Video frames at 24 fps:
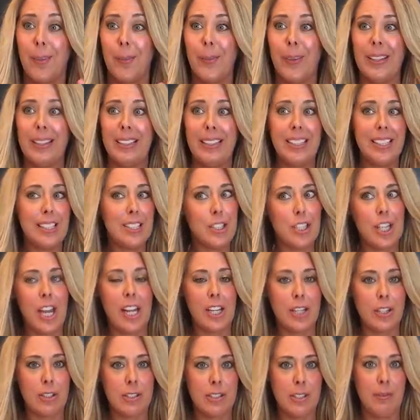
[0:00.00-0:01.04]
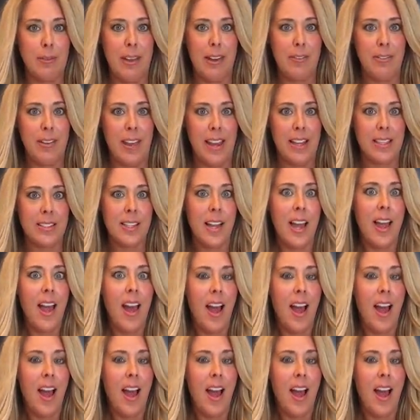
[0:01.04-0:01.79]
I don't want any injections in my face.